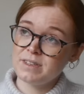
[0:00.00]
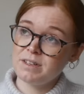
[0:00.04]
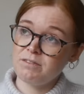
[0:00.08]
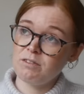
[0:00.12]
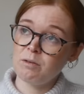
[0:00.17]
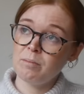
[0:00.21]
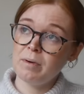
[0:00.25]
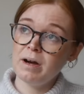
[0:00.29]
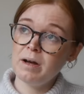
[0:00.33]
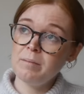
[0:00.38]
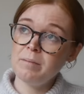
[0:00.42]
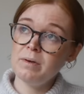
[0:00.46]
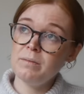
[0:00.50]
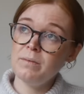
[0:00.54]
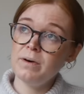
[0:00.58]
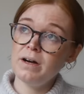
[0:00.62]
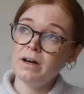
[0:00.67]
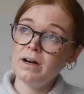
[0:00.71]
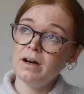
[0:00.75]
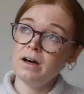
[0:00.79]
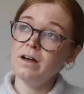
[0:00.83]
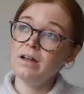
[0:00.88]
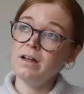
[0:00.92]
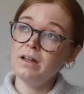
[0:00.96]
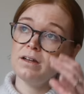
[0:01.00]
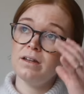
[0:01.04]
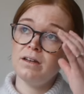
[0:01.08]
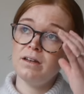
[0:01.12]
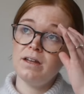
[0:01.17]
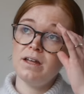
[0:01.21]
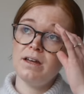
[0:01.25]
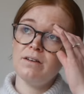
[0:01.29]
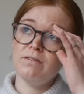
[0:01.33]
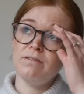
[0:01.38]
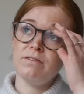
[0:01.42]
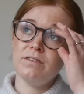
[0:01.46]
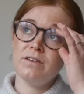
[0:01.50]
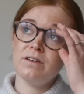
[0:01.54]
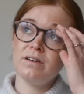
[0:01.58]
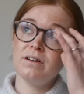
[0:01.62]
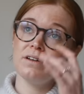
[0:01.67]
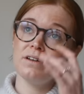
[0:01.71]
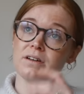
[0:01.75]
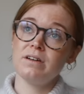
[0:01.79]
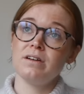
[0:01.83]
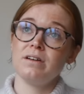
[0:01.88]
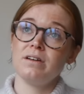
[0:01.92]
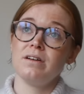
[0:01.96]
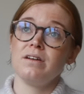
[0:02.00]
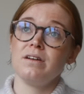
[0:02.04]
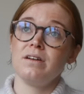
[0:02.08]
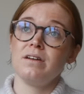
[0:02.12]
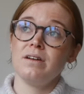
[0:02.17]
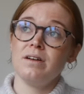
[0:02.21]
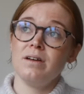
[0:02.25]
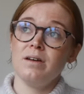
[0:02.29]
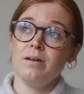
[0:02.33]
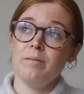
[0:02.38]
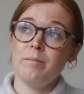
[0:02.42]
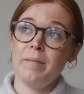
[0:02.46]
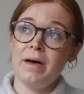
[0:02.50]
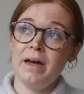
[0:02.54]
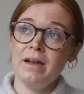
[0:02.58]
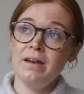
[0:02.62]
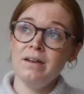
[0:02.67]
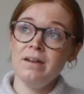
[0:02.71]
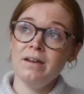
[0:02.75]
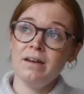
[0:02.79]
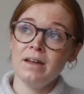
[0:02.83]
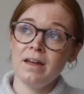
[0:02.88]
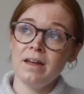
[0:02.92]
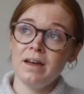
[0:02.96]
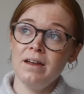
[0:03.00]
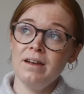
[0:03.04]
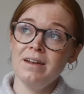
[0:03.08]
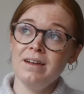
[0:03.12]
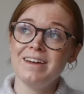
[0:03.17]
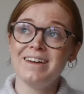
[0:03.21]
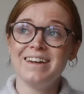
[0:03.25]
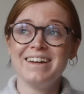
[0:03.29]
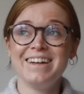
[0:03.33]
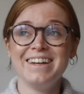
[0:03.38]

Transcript: remind me why I knit for men again,